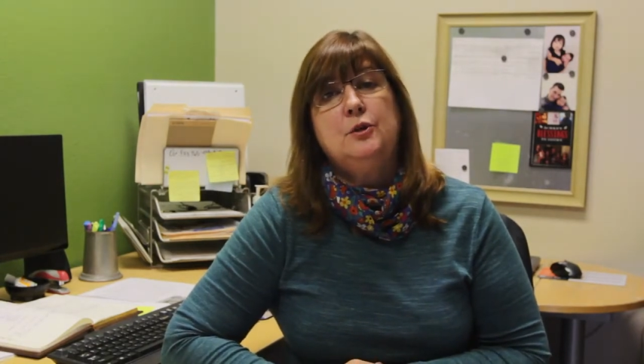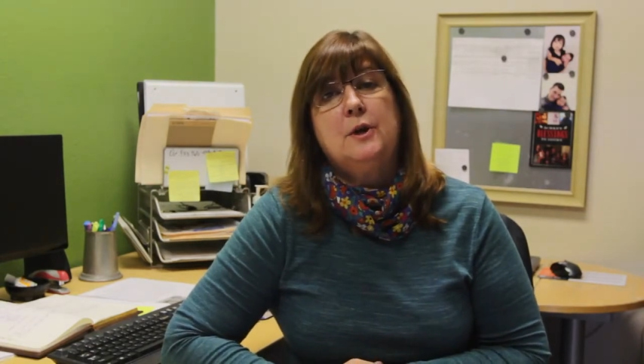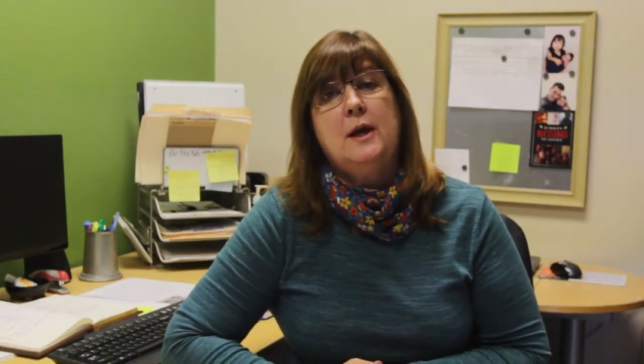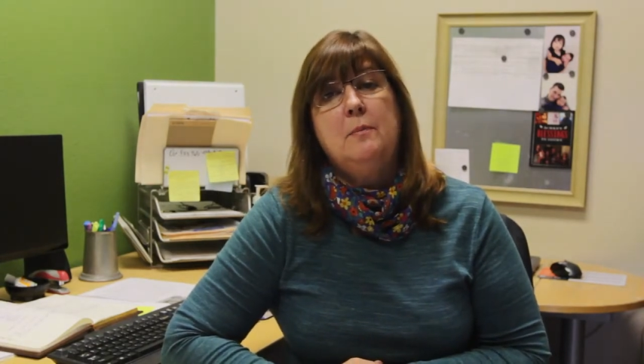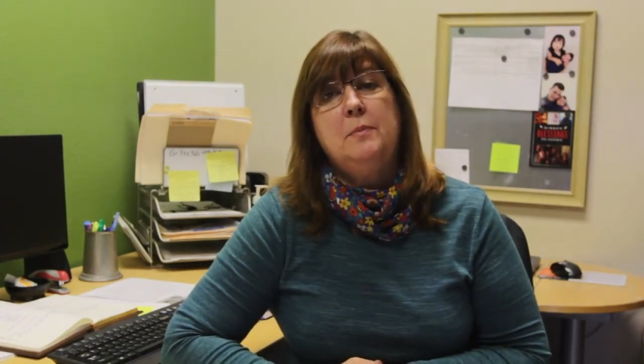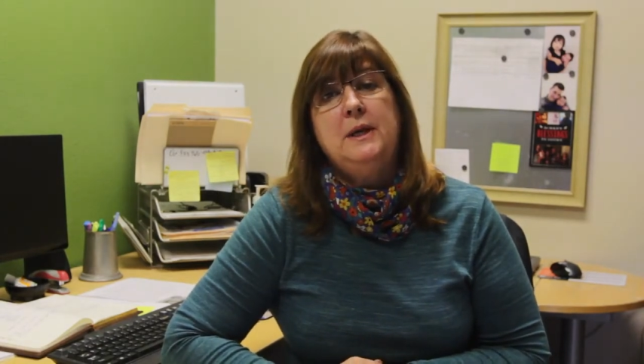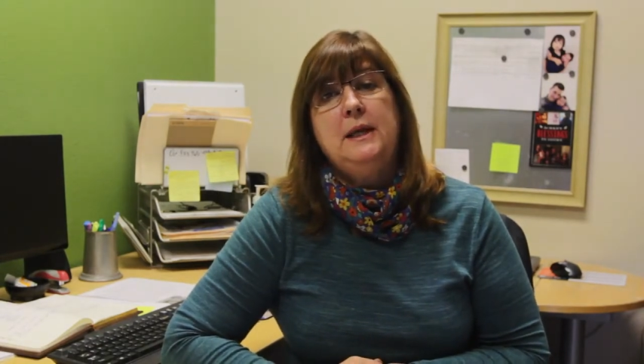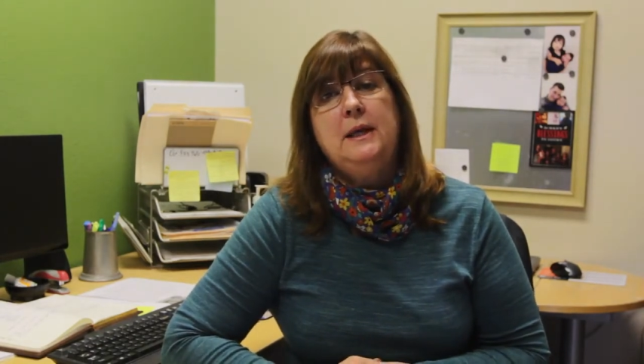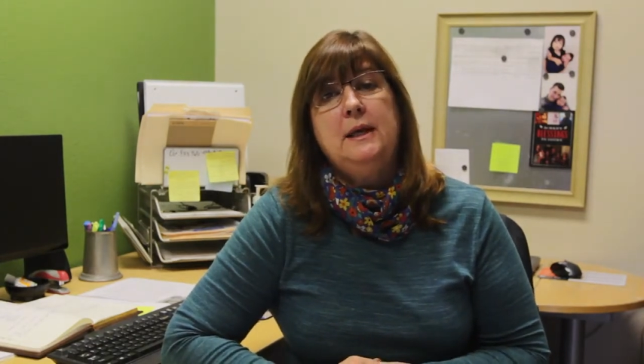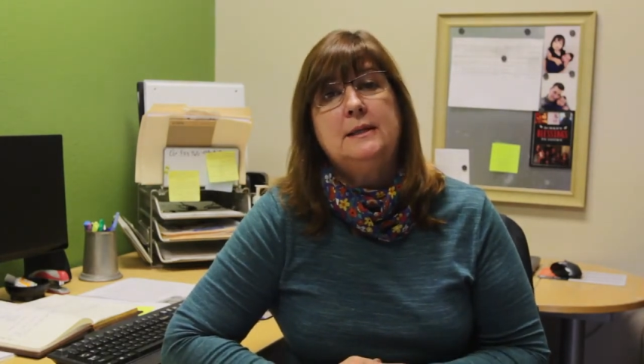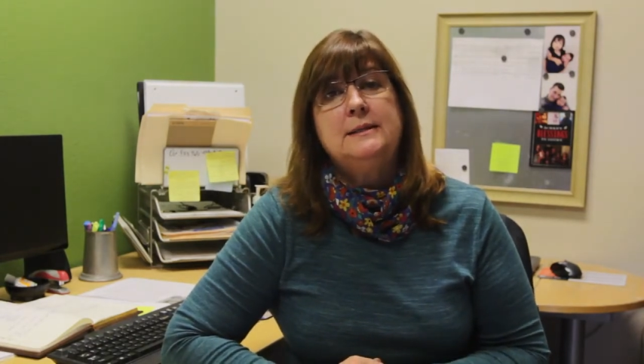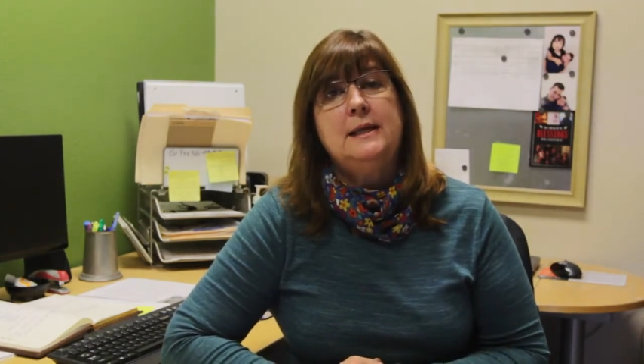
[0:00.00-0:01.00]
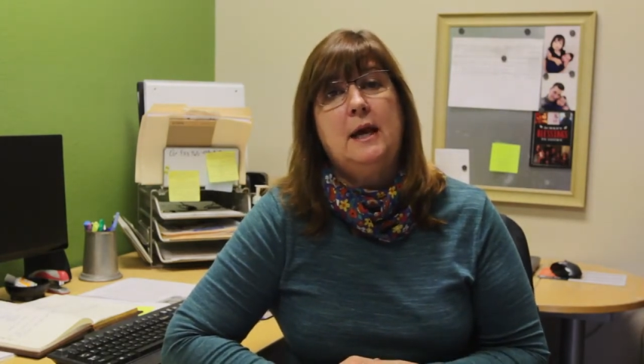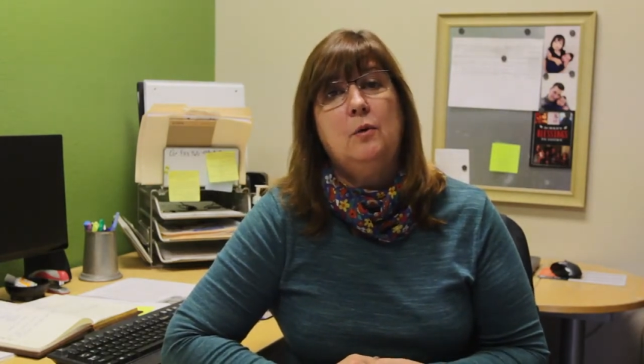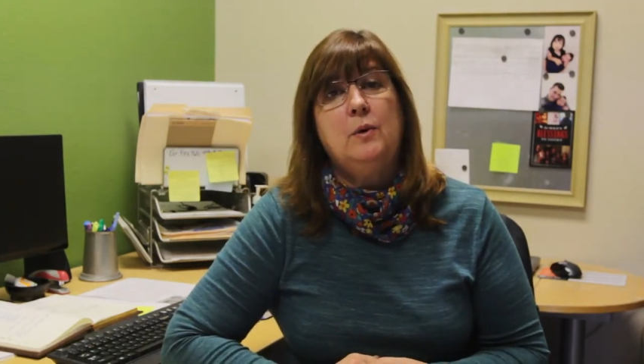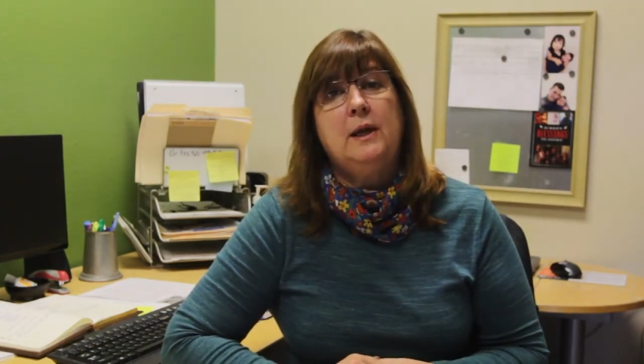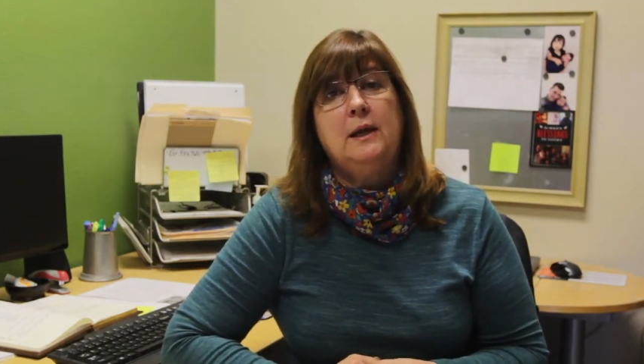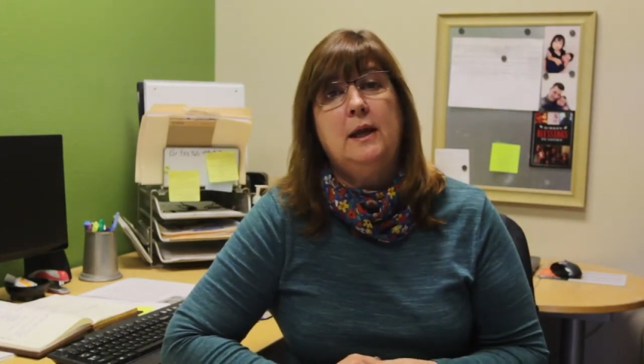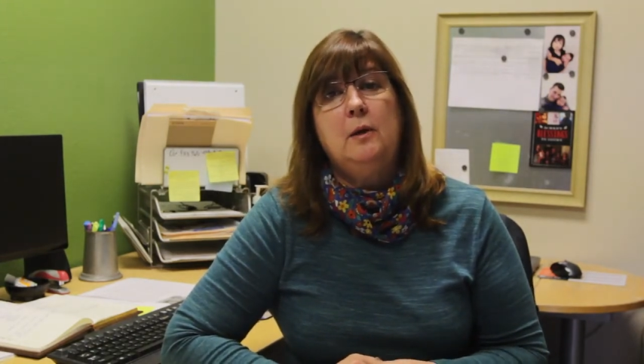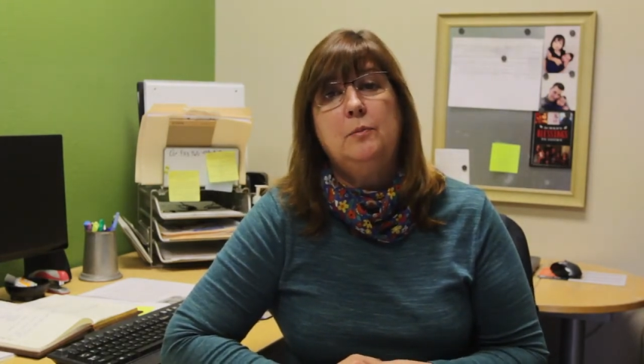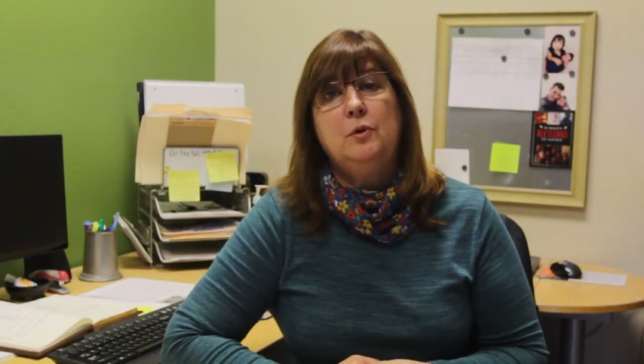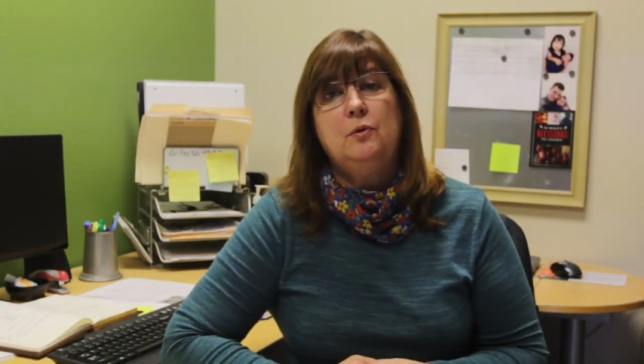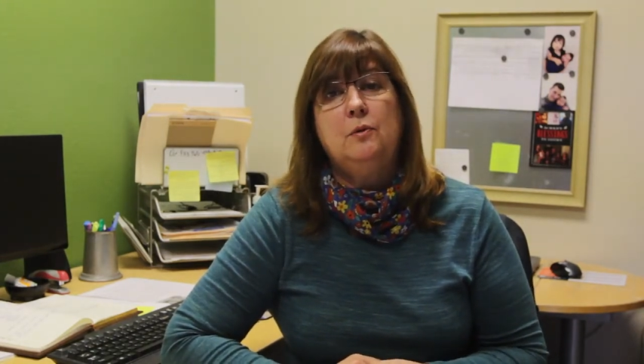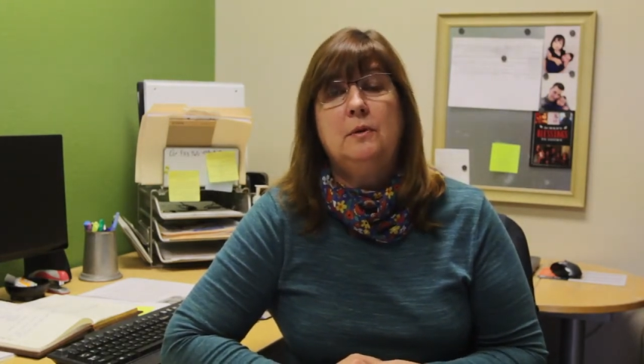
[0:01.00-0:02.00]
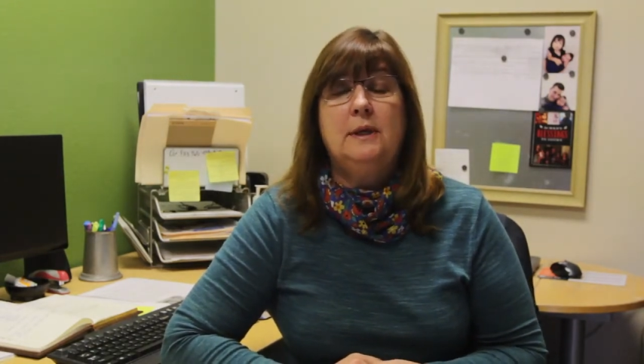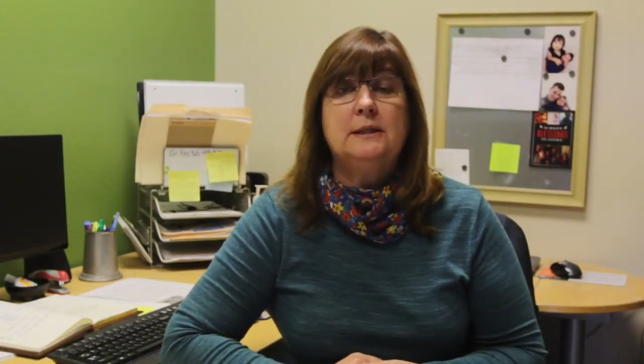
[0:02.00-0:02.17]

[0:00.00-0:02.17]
your company and see how we can help you